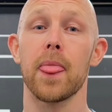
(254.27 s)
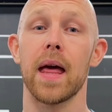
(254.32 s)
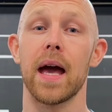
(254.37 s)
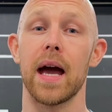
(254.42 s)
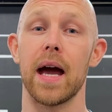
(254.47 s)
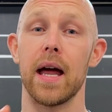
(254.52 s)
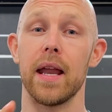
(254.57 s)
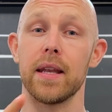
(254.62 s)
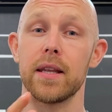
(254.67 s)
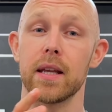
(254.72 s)

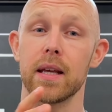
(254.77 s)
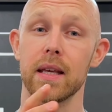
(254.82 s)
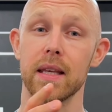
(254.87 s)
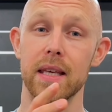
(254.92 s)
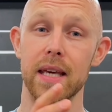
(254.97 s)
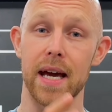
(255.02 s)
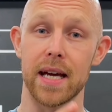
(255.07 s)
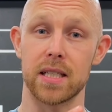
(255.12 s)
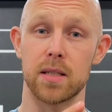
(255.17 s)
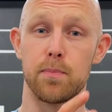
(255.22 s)
And
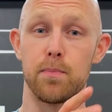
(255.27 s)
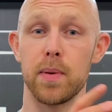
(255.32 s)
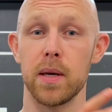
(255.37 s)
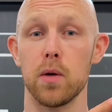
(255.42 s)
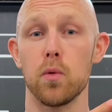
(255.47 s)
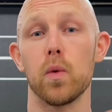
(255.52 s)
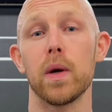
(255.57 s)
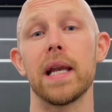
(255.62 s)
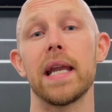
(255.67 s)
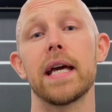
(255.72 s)
yes, be
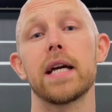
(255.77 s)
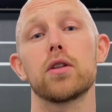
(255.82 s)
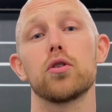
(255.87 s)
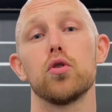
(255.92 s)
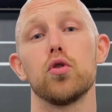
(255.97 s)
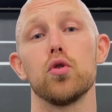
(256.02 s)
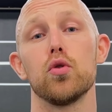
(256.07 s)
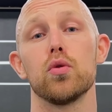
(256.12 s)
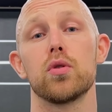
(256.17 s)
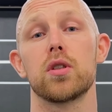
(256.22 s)
willing to
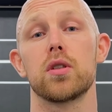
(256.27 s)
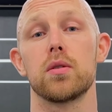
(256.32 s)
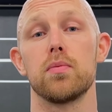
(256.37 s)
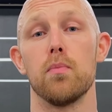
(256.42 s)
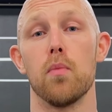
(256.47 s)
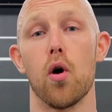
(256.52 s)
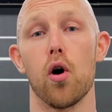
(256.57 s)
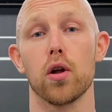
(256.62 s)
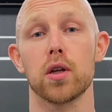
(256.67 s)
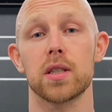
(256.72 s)
do
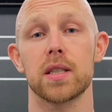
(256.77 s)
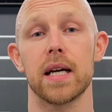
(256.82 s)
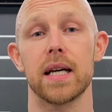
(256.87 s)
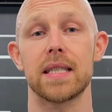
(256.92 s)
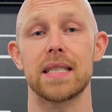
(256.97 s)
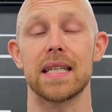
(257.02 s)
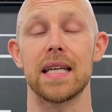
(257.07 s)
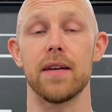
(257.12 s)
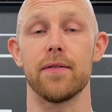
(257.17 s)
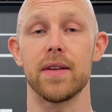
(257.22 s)
small
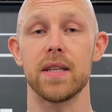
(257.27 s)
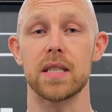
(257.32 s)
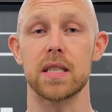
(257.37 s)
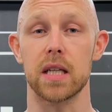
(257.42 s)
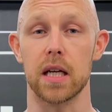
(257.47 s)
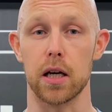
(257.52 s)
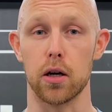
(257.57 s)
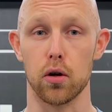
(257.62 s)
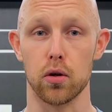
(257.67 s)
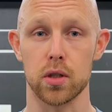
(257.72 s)
sets, even
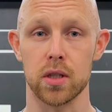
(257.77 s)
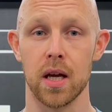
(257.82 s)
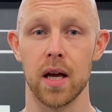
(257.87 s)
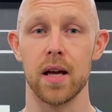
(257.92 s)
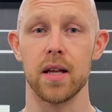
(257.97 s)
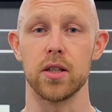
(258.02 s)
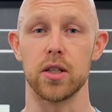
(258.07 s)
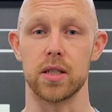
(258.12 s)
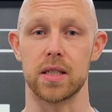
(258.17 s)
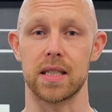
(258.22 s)
singles.
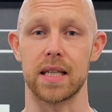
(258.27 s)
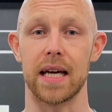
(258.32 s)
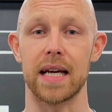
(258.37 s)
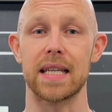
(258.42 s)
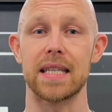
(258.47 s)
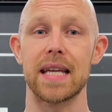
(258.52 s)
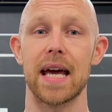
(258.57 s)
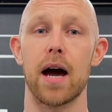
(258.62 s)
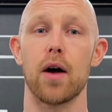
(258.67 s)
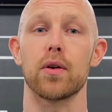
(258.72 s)
Just
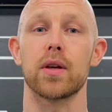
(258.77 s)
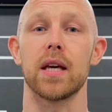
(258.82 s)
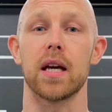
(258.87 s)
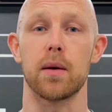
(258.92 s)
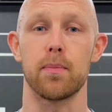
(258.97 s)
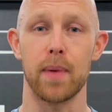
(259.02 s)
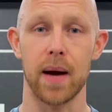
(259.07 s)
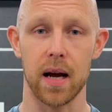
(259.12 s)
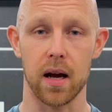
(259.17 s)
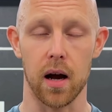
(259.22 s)
kick down,
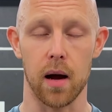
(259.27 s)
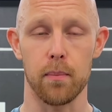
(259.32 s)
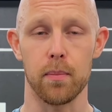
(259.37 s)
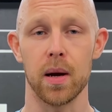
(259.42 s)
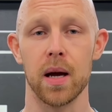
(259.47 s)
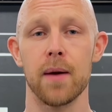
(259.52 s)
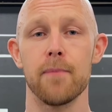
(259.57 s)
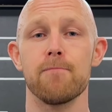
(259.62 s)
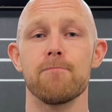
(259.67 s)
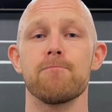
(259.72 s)
kick back up.
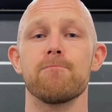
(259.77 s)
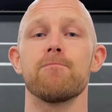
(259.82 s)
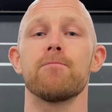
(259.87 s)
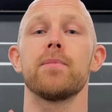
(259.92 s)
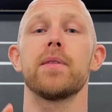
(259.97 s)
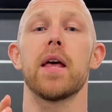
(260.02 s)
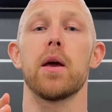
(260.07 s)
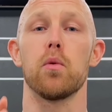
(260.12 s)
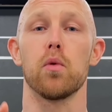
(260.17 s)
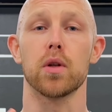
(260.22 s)

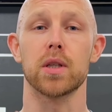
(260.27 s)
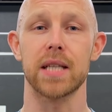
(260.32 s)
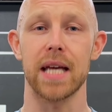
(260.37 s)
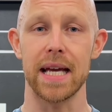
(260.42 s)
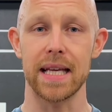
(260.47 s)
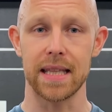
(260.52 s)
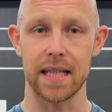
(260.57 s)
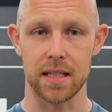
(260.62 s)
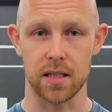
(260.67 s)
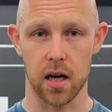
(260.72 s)
They will
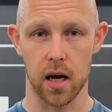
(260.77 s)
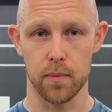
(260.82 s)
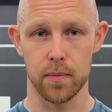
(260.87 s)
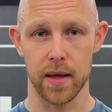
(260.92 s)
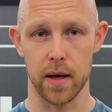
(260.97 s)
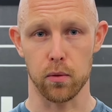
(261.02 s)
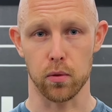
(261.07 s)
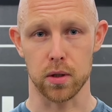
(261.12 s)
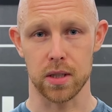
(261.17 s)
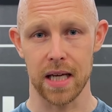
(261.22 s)
take the time
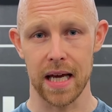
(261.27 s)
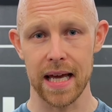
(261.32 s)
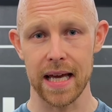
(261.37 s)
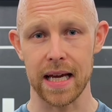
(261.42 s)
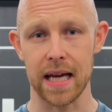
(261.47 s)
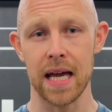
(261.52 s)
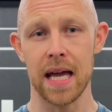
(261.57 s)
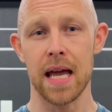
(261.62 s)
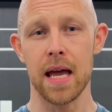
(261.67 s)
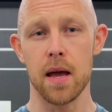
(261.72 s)
they will take.
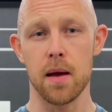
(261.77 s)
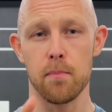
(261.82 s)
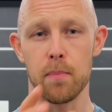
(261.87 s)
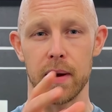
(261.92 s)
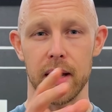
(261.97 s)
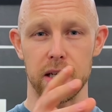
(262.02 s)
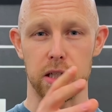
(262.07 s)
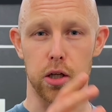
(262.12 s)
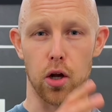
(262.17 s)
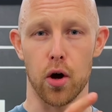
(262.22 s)

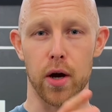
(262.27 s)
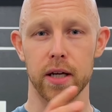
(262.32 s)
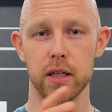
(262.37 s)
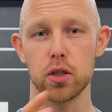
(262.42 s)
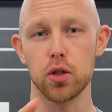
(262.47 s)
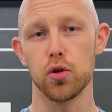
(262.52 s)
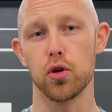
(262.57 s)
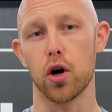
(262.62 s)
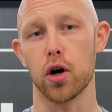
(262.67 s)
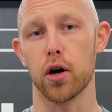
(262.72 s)
But as long
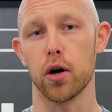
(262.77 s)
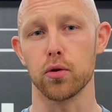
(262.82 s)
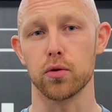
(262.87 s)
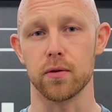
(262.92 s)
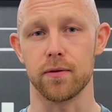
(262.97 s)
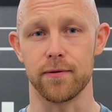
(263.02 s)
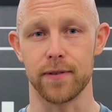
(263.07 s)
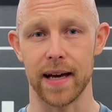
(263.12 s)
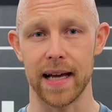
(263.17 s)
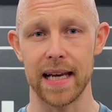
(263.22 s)
as you don't go to
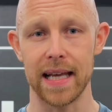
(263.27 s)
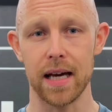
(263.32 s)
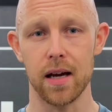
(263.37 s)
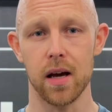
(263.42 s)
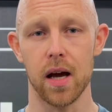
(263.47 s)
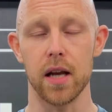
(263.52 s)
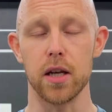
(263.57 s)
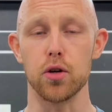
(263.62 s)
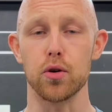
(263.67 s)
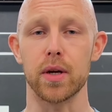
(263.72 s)
failure
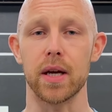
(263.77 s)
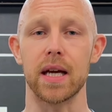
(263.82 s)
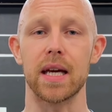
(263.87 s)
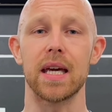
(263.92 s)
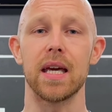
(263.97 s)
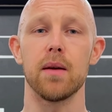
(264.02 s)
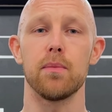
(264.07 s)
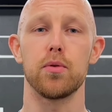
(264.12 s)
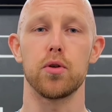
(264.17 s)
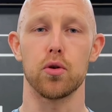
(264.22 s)
and you can
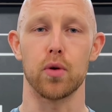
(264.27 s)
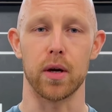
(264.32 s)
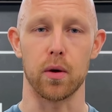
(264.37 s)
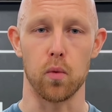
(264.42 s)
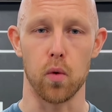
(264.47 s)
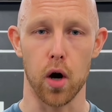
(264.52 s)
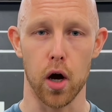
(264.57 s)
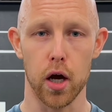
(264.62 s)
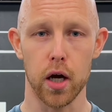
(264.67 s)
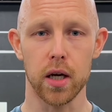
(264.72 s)
keep doing
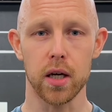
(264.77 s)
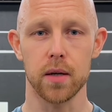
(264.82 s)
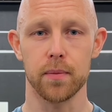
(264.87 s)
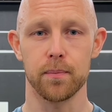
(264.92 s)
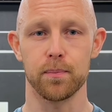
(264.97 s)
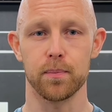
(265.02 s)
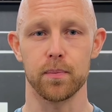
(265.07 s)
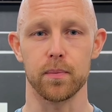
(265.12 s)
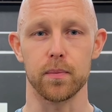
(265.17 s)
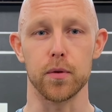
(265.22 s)
work,
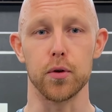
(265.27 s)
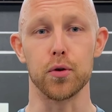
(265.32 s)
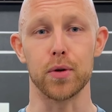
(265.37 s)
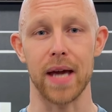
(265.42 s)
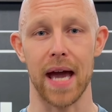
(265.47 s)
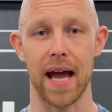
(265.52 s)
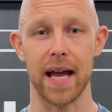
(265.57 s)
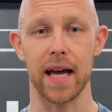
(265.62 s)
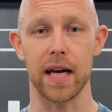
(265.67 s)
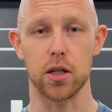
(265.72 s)
you
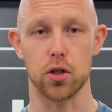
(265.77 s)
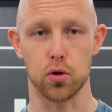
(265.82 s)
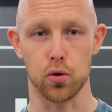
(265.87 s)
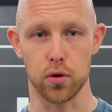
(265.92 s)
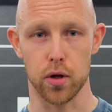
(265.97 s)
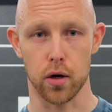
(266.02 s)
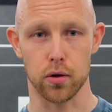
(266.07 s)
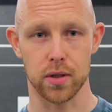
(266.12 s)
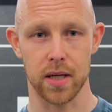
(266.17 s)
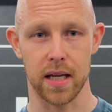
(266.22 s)
can get through
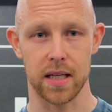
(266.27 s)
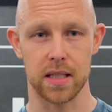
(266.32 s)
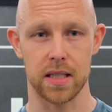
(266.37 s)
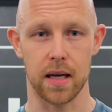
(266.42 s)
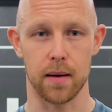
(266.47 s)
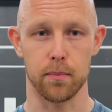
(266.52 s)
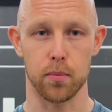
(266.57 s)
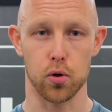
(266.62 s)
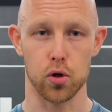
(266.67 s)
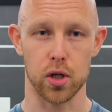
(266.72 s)
those
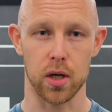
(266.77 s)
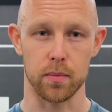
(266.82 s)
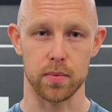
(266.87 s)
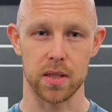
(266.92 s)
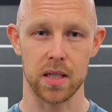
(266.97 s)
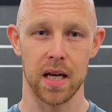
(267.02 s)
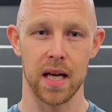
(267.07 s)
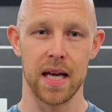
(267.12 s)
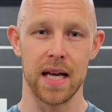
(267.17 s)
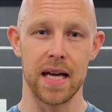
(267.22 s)
handstand
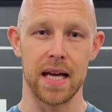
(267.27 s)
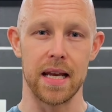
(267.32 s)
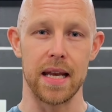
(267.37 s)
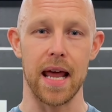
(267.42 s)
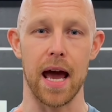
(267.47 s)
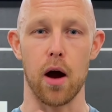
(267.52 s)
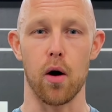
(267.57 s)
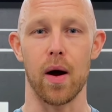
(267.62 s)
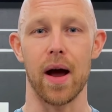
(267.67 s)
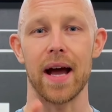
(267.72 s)
push-ups.
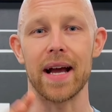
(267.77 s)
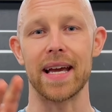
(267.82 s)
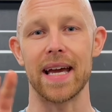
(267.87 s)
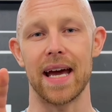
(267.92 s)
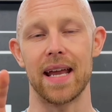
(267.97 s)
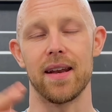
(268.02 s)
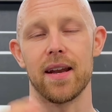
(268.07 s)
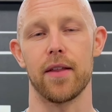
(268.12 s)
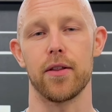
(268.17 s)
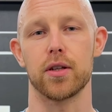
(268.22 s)
Now,
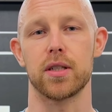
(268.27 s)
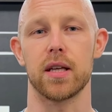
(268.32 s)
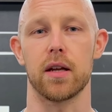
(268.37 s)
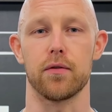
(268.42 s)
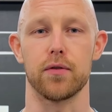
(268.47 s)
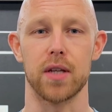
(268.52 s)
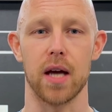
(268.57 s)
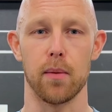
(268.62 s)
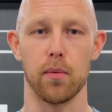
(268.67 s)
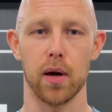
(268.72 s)
again, another set
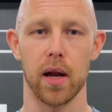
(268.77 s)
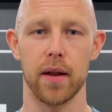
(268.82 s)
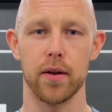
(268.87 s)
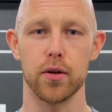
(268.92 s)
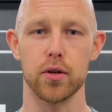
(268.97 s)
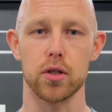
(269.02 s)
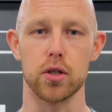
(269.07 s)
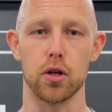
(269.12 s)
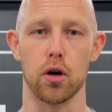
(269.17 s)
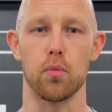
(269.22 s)
of double
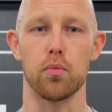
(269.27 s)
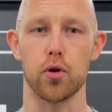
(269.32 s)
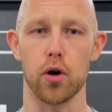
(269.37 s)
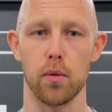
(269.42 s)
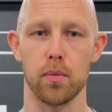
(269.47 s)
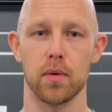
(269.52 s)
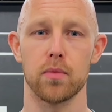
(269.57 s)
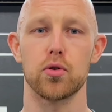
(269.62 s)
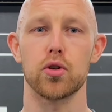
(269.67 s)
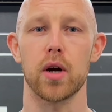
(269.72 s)
unders, no
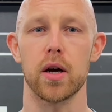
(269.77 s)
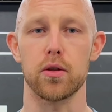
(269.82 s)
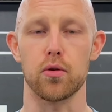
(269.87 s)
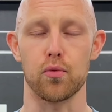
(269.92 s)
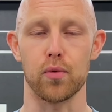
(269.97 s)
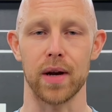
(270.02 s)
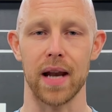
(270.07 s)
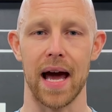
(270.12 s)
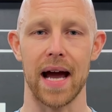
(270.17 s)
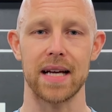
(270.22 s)
problem. Try to
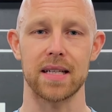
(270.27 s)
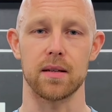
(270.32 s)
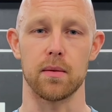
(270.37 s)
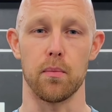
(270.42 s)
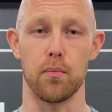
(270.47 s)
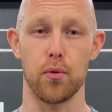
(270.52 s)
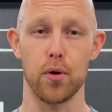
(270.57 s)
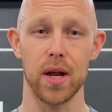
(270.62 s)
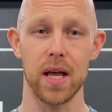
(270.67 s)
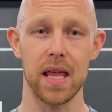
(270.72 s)
relax
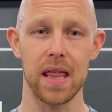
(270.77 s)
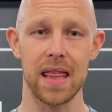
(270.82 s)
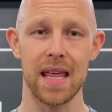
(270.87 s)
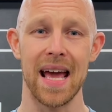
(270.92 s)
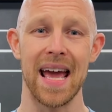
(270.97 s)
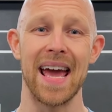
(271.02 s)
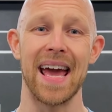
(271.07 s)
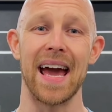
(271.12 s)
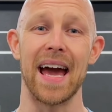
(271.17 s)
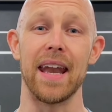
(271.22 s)
and breathe.
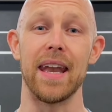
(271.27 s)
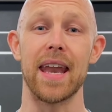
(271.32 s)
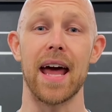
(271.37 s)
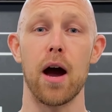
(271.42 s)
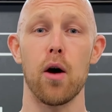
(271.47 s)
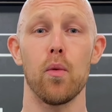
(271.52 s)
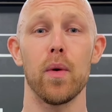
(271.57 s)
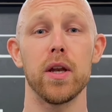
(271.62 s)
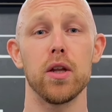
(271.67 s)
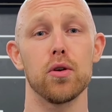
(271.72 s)
And
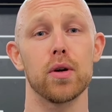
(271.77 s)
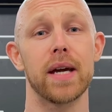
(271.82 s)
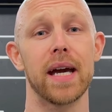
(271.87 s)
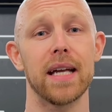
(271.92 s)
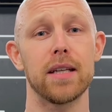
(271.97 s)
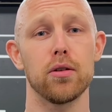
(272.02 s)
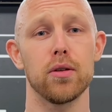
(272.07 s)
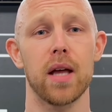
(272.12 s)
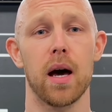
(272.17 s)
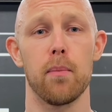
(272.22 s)
now when you
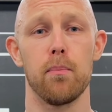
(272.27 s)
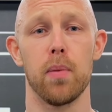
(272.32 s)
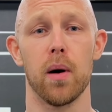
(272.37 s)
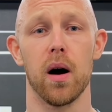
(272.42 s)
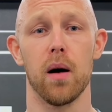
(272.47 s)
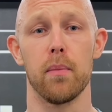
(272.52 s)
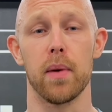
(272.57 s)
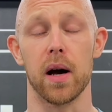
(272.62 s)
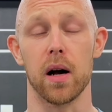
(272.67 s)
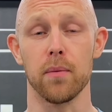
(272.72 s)
get to that
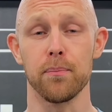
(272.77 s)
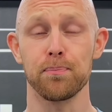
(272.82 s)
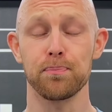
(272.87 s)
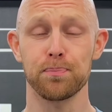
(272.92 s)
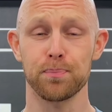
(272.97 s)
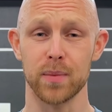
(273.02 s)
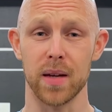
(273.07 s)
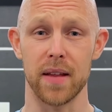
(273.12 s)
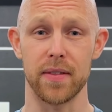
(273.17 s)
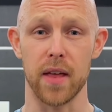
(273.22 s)
barbell
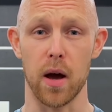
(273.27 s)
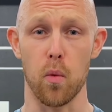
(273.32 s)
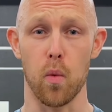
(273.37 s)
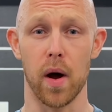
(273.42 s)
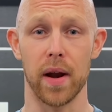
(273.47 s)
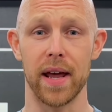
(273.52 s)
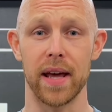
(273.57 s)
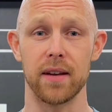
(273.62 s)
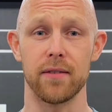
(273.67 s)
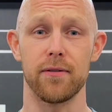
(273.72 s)
at that
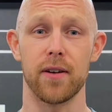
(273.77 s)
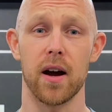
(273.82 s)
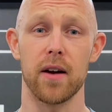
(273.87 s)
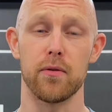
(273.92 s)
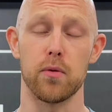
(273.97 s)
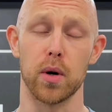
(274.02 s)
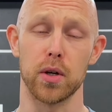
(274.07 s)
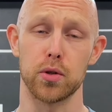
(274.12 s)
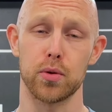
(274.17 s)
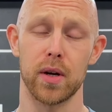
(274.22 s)
185,
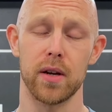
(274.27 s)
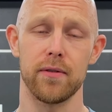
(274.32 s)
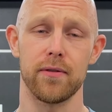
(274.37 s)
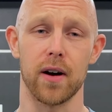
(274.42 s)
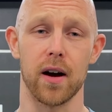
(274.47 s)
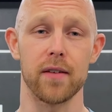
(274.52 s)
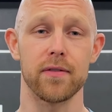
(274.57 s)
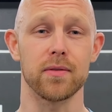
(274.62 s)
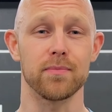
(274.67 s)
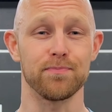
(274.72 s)
125,